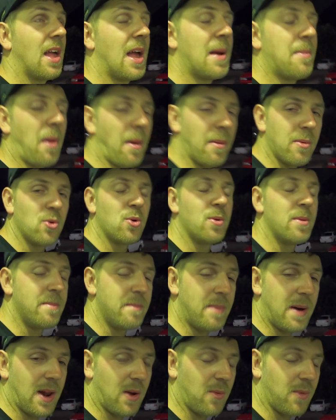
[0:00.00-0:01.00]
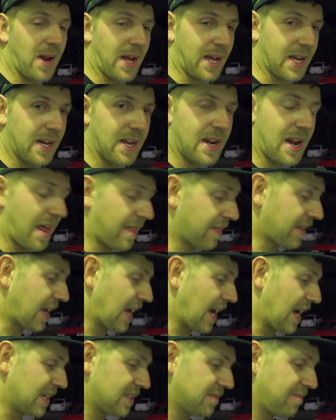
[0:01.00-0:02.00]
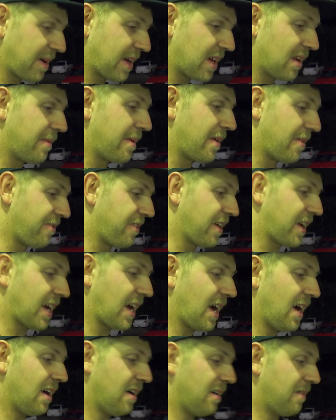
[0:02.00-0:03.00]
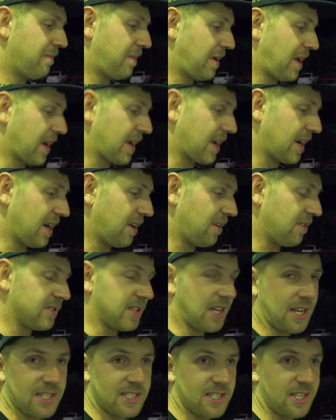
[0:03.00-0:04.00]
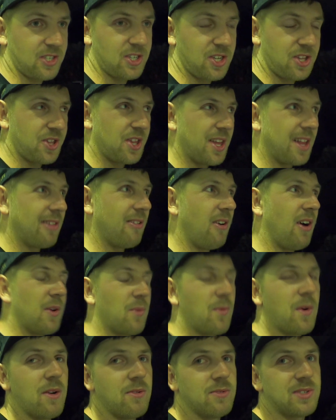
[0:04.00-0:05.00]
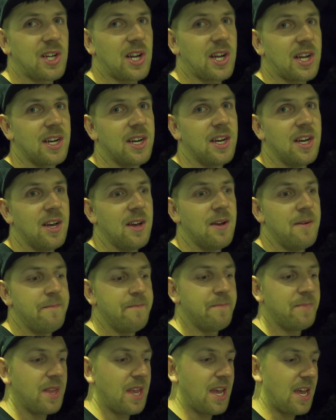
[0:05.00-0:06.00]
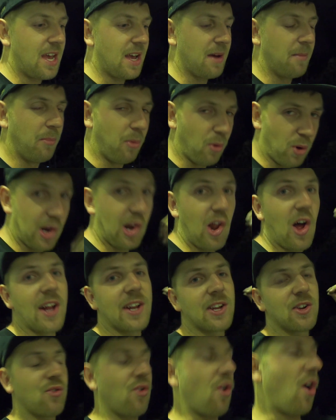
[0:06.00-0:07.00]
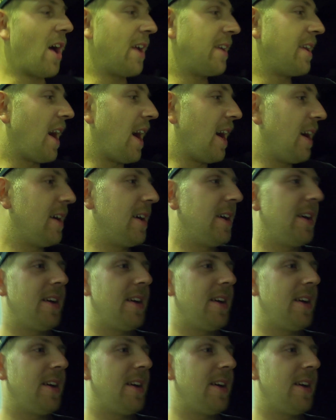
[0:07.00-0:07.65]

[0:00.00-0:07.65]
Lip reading: It probably would have been better when I cut it out of the car to make it a bit thicker, but I cut on like such a thin line where it was like borderline grinder,